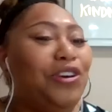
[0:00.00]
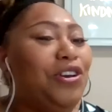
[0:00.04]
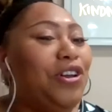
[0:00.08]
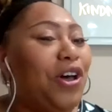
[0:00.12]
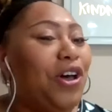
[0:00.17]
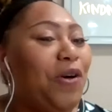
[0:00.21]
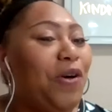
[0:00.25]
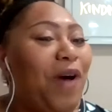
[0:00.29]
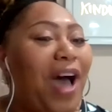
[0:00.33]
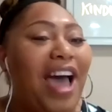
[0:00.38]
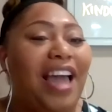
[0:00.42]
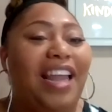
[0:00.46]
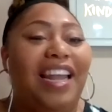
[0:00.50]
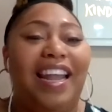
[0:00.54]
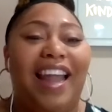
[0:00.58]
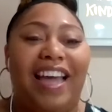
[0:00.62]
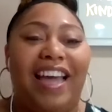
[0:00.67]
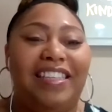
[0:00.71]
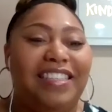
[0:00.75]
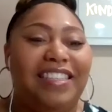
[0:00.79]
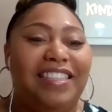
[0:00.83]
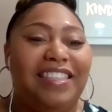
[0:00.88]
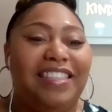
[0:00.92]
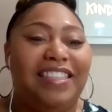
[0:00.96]
Well, you know, I
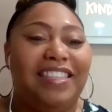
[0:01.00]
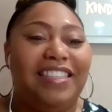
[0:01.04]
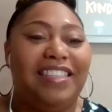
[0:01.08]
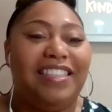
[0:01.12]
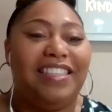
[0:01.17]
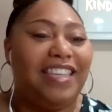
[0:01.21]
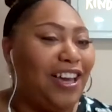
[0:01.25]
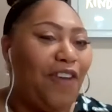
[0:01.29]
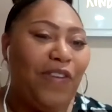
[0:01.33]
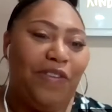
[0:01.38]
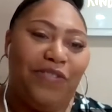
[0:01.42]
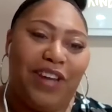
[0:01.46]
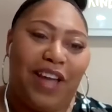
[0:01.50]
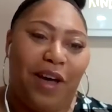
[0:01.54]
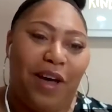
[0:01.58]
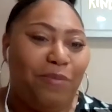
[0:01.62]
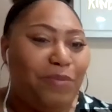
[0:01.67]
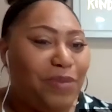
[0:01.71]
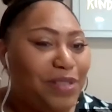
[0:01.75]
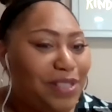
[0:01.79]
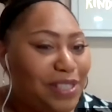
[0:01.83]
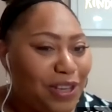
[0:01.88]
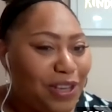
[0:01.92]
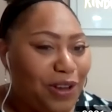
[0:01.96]
like to kick off
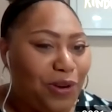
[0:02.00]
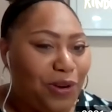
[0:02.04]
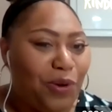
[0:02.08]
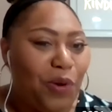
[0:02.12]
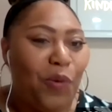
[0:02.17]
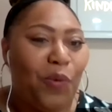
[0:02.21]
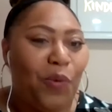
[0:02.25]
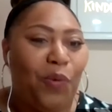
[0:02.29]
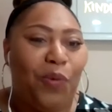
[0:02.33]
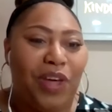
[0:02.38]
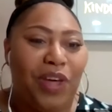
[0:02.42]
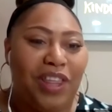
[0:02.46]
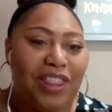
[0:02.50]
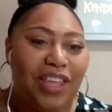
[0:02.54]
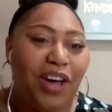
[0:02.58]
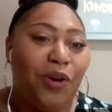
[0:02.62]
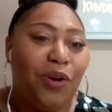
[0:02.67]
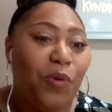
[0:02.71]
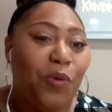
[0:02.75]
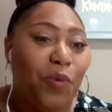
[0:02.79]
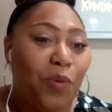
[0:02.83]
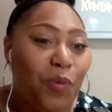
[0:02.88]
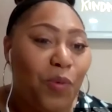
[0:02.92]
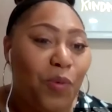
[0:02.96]
every episode
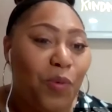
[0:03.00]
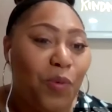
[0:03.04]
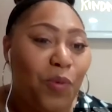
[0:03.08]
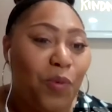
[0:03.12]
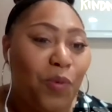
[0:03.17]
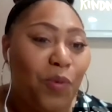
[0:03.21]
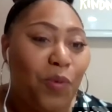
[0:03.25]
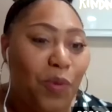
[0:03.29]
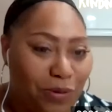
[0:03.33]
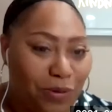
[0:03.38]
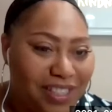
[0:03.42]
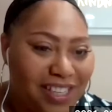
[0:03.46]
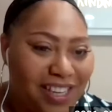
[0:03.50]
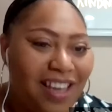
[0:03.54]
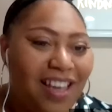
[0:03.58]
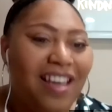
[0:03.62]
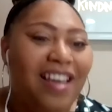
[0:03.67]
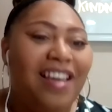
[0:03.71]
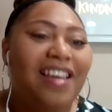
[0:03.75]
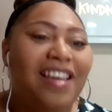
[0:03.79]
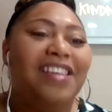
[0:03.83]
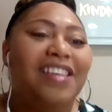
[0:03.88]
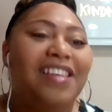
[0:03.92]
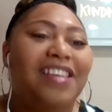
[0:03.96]
with a quote.
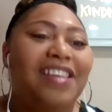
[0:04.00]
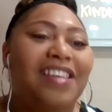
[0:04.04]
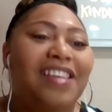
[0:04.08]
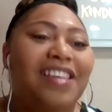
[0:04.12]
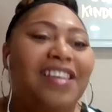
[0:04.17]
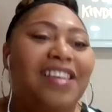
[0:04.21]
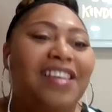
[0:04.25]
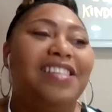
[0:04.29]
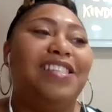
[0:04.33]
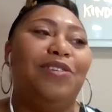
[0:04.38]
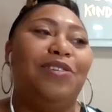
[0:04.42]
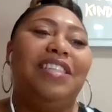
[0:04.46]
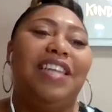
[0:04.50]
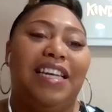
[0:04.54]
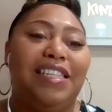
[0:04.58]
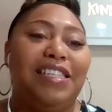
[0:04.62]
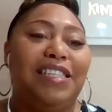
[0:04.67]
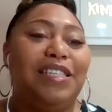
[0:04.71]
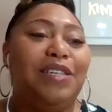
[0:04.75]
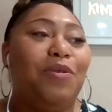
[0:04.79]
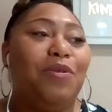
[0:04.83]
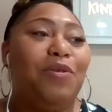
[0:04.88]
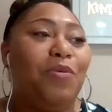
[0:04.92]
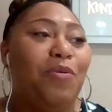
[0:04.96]
Okay. So
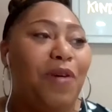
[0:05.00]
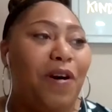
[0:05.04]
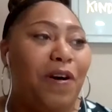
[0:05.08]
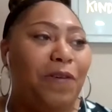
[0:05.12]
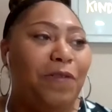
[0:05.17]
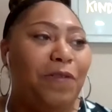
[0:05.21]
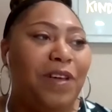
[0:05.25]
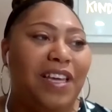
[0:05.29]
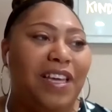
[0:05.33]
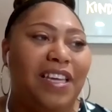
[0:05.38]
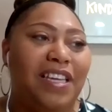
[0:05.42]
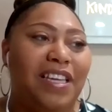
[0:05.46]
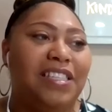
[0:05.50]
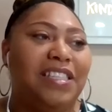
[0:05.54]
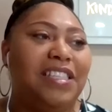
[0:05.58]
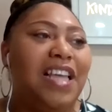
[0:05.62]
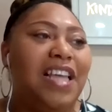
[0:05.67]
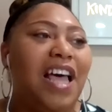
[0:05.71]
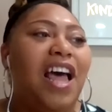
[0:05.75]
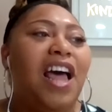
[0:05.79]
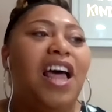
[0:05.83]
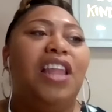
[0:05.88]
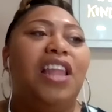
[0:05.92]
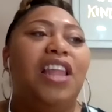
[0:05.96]
today's quote
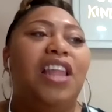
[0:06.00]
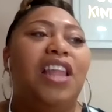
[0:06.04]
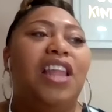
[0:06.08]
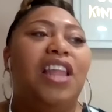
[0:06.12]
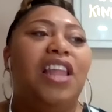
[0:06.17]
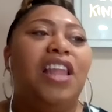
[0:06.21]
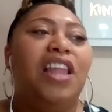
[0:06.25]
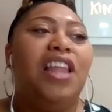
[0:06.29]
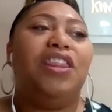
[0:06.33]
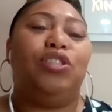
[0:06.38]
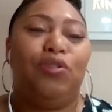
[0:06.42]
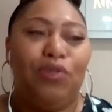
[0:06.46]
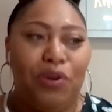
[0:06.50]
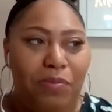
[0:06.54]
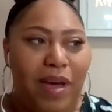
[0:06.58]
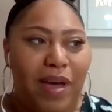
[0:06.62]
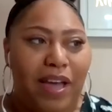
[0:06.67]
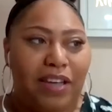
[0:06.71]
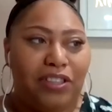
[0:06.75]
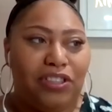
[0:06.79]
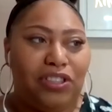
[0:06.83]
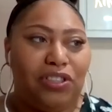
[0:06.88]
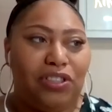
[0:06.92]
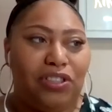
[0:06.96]
is The
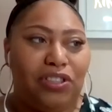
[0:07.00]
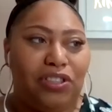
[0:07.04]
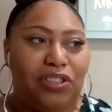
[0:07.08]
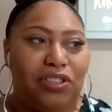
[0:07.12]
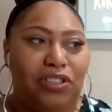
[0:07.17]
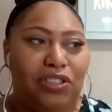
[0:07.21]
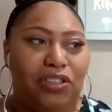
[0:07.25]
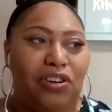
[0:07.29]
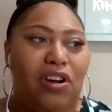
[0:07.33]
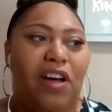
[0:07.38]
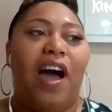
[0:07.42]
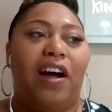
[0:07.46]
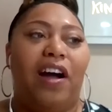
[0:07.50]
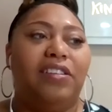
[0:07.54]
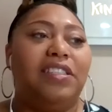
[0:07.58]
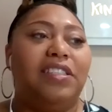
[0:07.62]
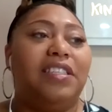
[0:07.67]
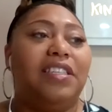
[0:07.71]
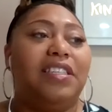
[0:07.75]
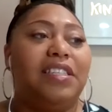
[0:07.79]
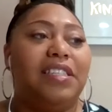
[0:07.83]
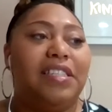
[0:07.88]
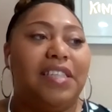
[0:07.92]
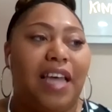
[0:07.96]
true measure of
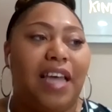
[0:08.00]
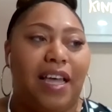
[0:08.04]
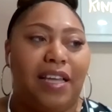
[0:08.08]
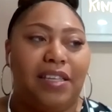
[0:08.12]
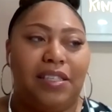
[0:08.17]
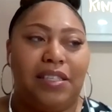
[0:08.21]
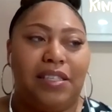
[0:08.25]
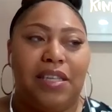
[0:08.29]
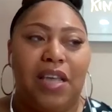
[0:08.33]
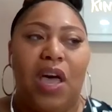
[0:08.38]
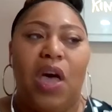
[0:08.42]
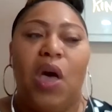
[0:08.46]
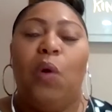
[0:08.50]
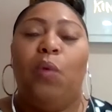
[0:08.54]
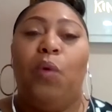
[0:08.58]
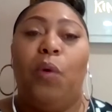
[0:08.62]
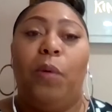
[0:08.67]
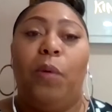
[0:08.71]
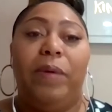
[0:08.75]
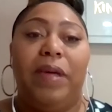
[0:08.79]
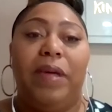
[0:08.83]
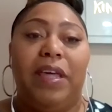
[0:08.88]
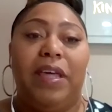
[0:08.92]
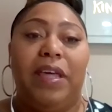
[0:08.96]
our success
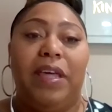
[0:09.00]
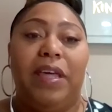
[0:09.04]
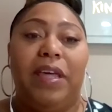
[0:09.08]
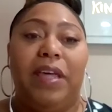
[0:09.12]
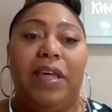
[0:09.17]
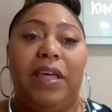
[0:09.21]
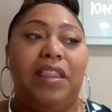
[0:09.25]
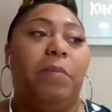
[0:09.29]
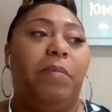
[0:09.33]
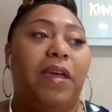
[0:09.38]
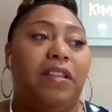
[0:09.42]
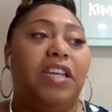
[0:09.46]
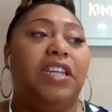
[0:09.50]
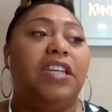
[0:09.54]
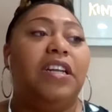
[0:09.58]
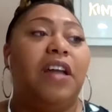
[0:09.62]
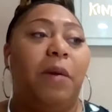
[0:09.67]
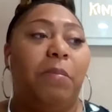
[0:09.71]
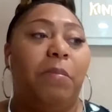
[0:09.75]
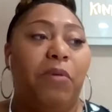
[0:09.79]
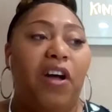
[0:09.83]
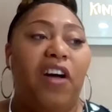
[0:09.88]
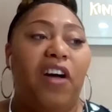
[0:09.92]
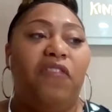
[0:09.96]
will be the,
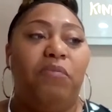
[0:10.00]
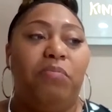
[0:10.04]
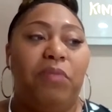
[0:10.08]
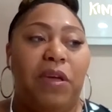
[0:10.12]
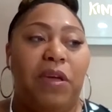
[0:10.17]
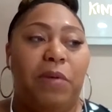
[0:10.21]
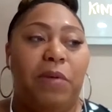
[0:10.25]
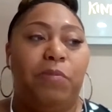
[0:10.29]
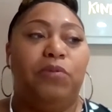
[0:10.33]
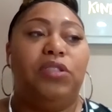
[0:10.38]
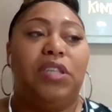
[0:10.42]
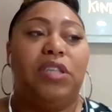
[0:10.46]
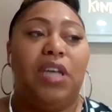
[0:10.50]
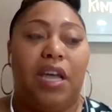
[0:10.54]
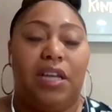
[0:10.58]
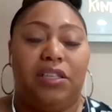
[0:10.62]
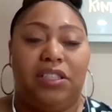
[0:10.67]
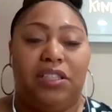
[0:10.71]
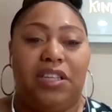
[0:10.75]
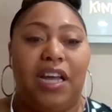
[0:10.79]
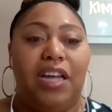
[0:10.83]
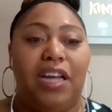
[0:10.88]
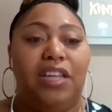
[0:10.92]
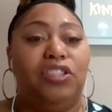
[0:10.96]
the number of people
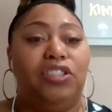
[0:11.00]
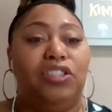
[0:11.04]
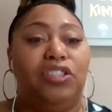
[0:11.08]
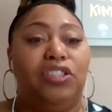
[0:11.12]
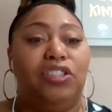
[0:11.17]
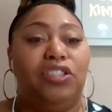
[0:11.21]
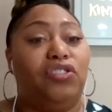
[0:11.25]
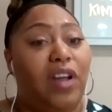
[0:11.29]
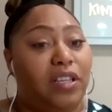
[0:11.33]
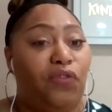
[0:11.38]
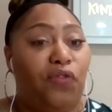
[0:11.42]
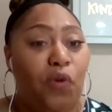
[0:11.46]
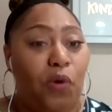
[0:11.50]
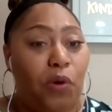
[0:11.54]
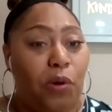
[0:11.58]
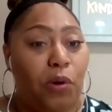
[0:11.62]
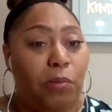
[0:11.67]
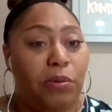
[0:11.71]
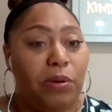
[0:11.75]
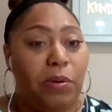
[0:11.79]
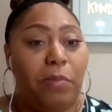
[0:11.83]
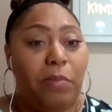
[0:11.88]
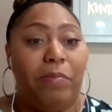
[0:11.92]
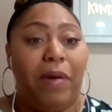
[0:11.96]
touched and
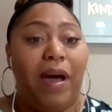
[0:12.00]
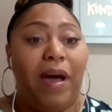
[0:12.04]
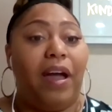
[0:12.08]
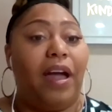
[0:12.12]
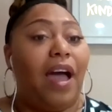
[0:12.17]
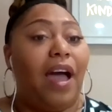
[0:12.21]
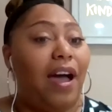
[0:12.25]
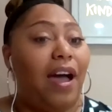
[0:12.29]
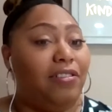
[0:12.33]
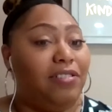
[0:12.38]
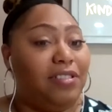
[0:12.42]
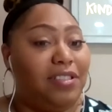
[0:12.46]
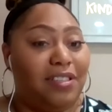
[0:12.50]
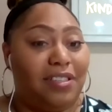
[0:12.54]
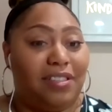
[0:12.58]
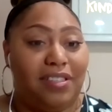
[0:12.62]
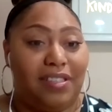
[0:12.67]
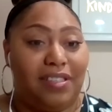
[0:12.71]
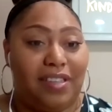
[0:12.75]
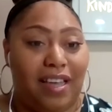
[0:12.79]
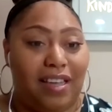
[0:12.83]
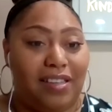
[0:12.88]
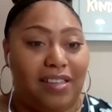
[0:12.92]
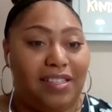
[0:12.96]
transformed by our
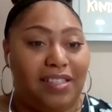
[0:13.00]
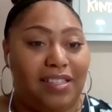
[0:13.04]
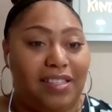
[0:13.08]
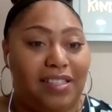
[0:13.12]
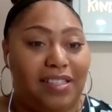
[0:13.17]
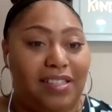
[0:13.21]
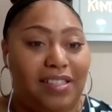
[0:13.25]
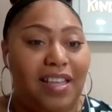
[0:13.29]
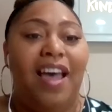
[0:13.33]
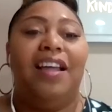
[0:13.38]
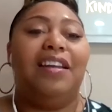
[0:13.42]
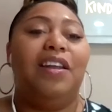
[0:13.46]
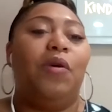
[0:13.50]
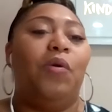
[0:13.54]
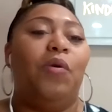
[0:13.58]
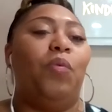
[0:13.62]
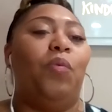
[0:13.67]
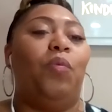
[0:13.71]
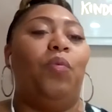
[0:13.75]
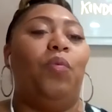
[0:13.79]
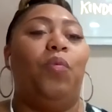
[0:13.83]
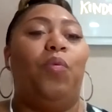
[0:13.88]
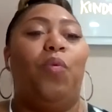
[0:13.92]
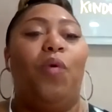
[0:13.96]
success.
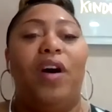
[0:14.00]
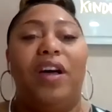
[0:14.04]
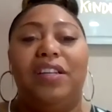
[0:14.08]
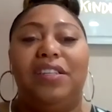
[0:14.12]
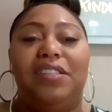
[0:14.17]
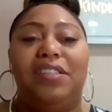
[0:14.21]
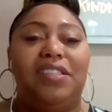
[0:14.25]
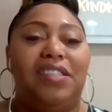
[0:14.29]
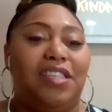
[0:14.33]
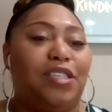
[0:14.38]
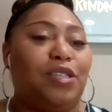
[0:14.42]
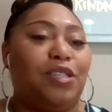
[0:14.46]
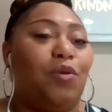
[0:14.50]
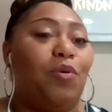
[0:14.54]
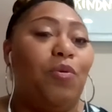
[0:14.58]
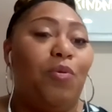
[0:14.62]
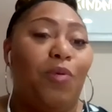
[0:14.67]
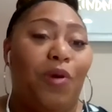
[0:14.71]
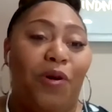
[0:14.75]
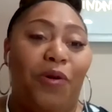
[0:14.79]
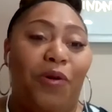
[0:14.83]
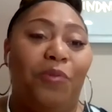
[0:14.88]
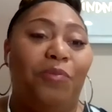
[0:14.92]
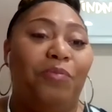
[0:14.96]
Now, what does this
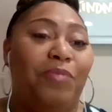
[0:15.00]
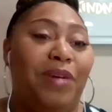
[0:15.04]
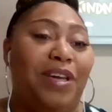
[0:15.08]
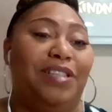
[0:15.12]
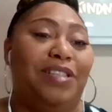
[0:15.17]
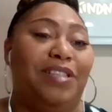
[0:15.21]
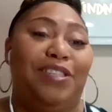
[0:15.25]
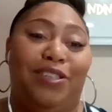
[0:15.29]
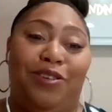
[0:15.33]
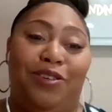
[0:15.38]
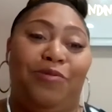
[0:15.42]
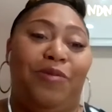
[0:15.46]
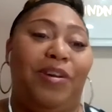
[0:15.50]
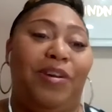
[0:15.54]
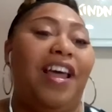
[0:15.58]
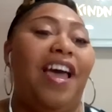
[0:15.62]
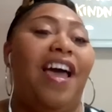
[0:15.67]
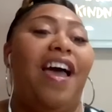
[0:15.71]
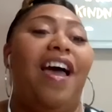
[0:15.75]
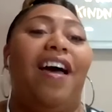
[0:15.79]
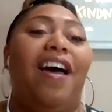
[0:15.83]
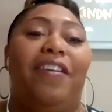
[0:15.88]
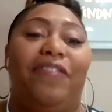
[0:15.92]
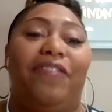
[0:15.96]
quote mean to
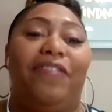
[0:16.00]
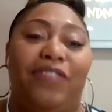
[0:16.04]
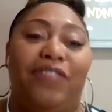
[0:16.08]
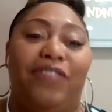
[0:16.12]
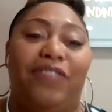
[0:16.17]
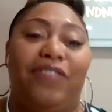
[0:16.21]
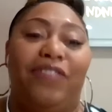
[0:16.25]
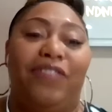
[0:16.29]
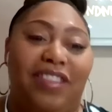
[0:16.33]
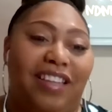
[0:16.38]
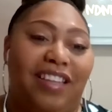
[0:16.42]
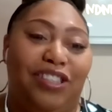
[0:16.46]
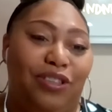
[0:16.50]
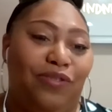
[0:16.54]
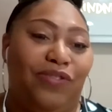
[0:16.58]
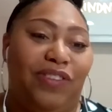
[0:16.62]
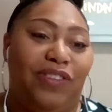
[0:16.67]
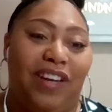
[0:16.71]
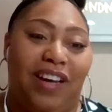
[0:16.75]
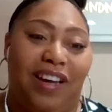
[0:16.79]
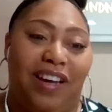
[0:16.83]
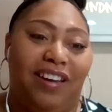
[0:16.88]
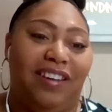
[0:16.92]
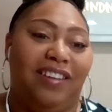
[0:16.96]
you in everything
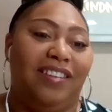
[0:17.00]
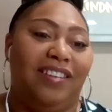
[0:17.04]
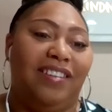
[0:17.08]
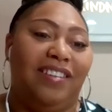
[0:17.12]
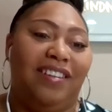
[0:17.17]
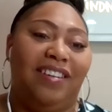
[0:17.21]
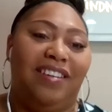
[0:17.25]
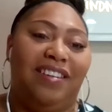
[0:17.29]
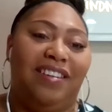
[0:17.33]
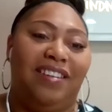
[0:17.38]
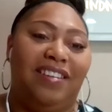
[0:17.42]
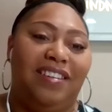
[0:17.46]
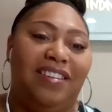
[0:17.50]
that you've done?